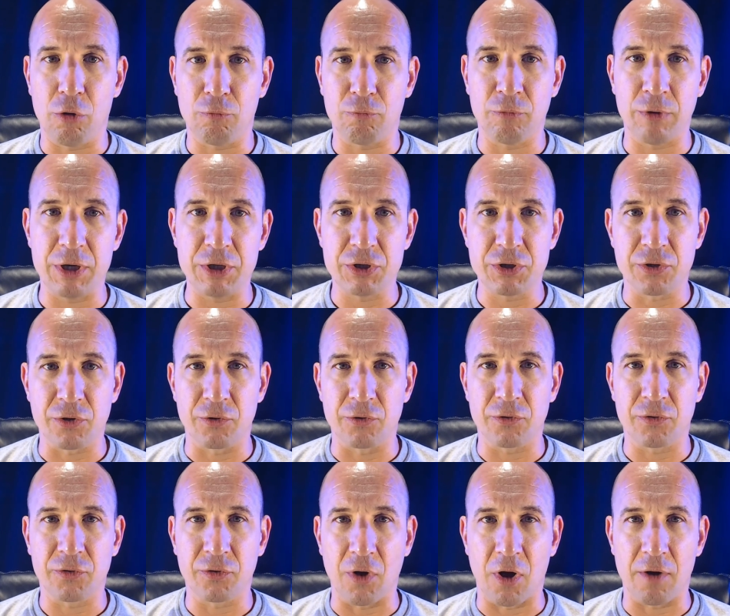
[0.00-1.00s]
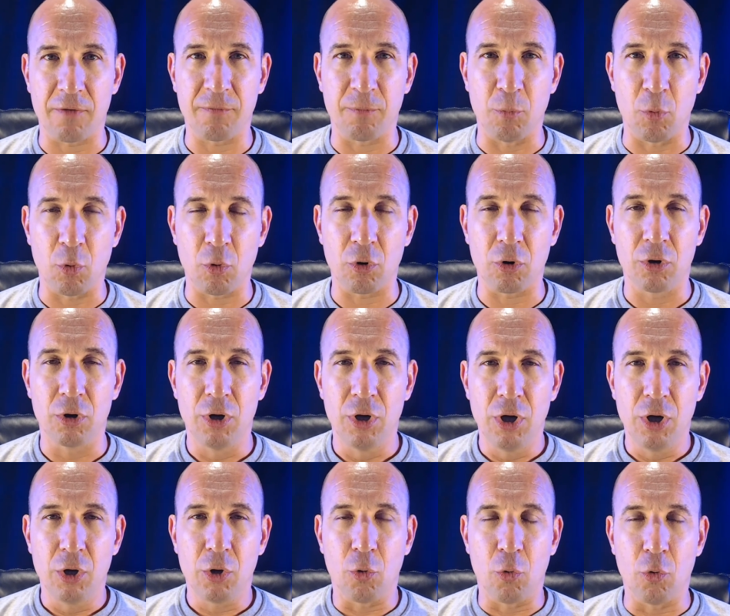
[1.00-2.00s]
redshirt sophomore
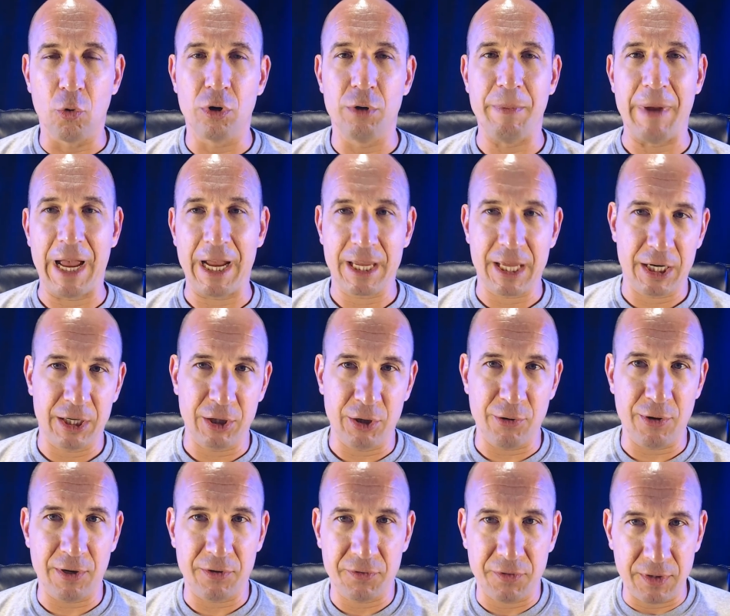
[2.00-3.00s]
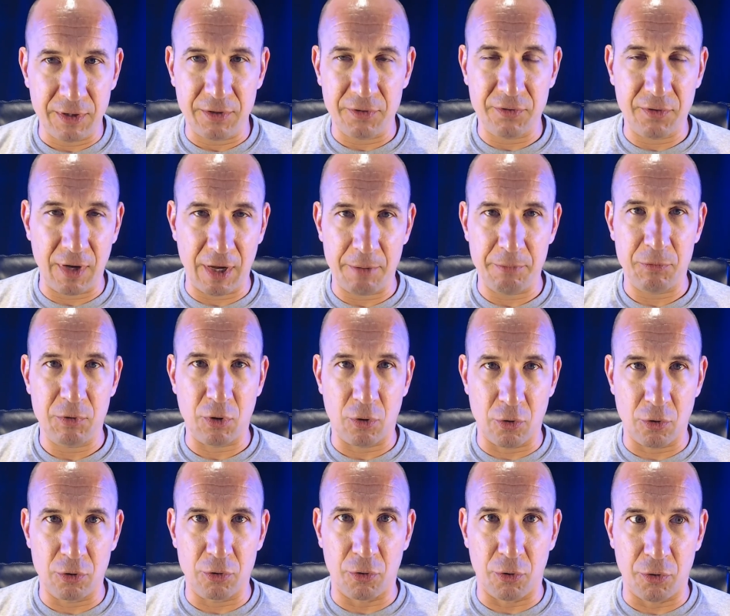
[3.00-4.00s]
quarterback out of USC, Sam
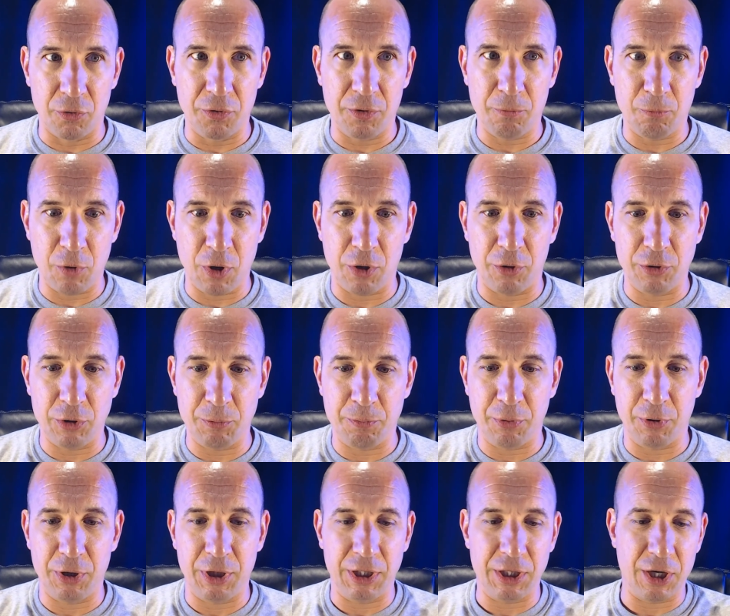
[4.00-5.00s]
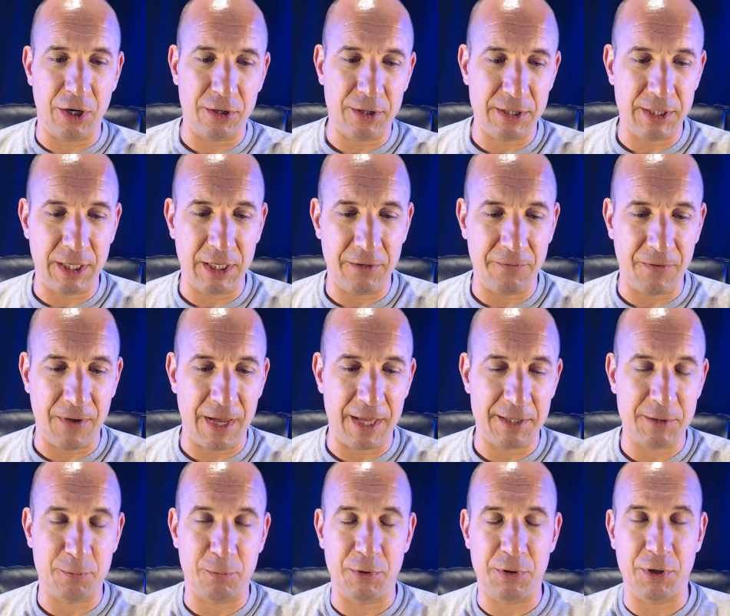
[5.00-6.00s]
Darnold. Well, you put a young
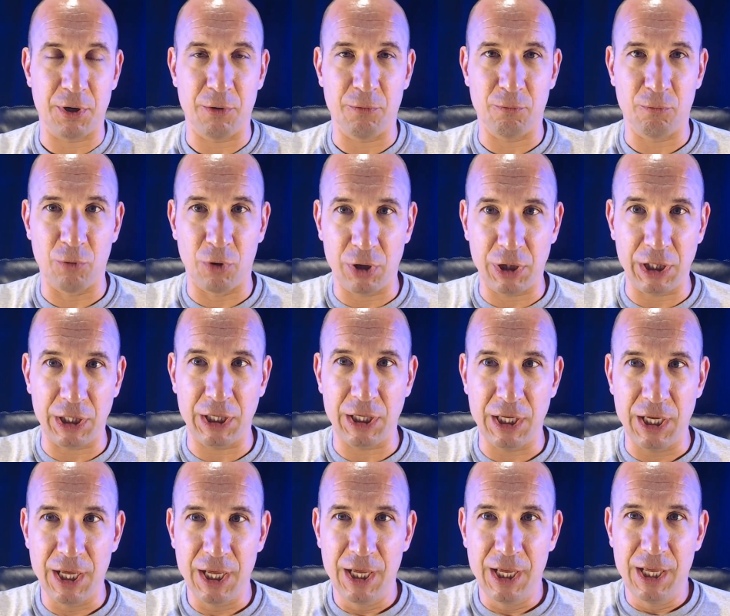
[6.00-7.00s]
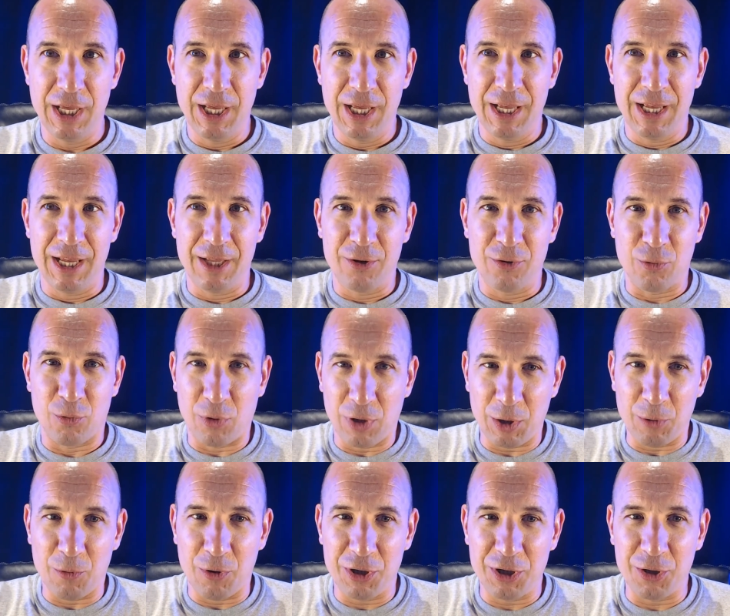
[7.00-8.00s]
defense with a rookie
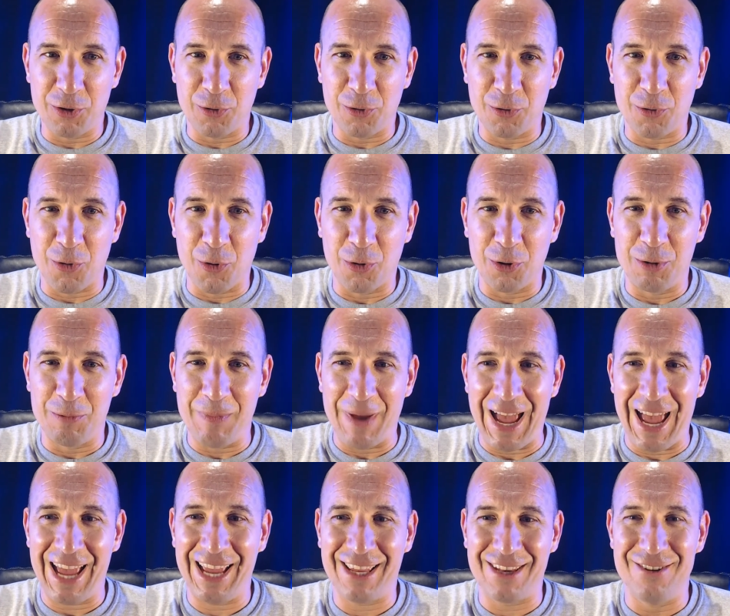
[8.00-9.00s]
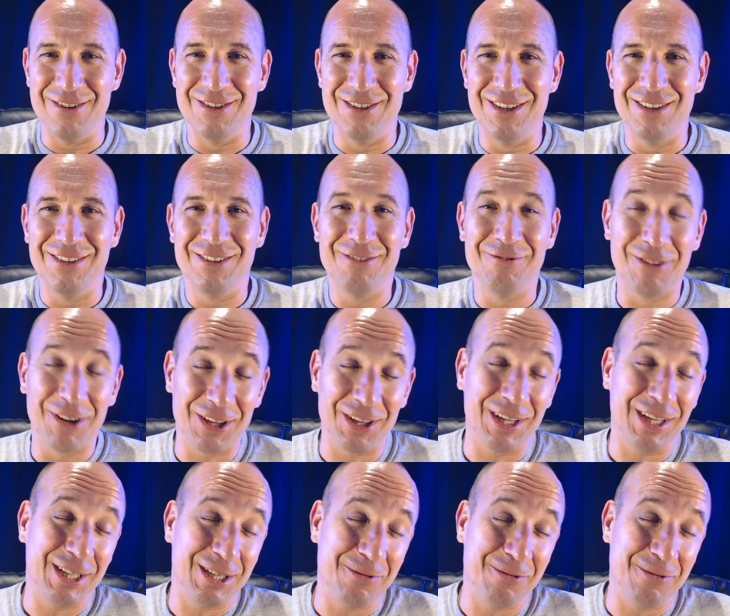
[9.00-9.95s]
21-year-old quarterback, he really